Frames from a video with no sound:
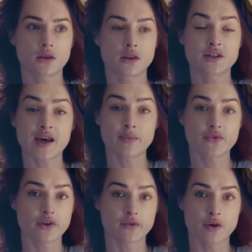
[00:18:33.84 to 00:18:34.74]
the
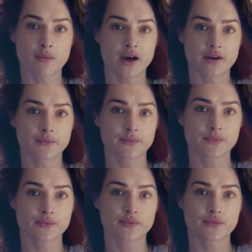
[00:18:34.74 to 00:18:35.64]
depth of the man
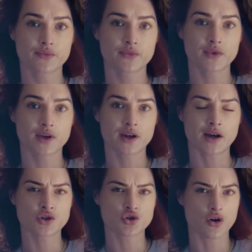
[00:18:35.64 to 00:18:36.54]
and
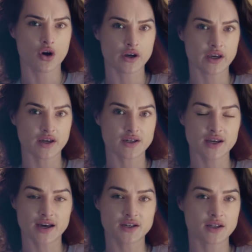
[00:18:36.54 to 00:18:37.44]
how strong he is,
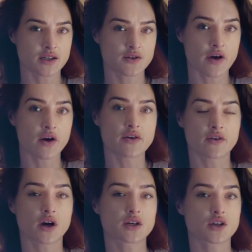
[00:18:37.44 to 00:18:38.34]
yet in this very,
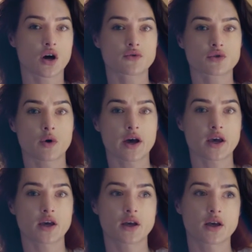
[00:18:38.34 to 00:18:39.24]
very soft
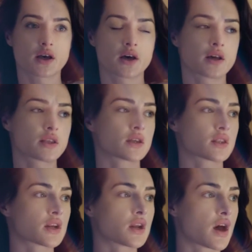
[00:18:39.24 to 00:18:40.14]
way. And I think
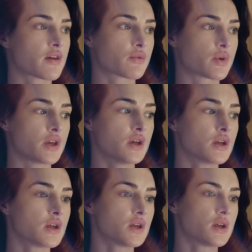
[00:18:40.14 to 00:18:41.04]
that in life we
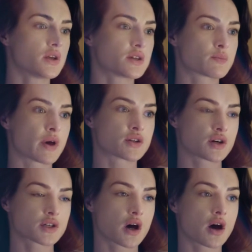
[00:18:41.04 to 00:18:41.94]
spend our
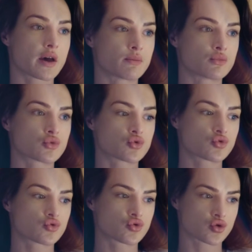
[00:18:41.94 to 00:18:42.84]
time
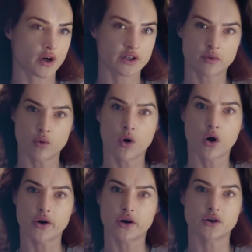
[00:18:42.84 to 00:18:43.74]
trying to be
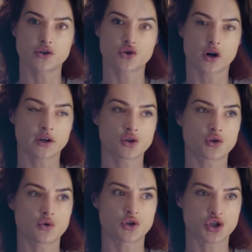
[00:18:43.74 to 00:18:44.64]
warriors, trying
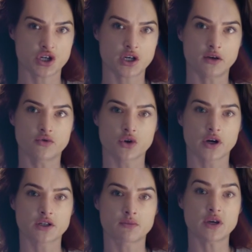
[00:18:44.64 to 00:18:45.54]
to achieve,
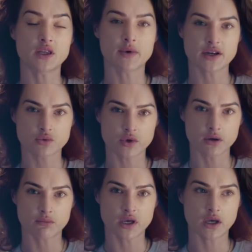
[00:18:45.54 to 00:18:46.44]
trying to be the best we
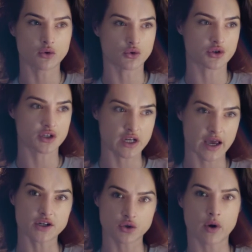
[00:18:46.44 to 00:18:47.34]
can be in order to
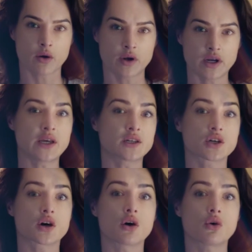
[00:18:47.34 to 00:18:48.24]
get to where we need to
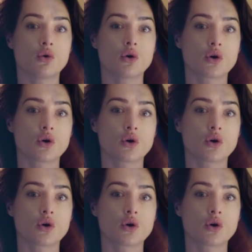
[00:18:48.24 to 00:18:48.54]
go.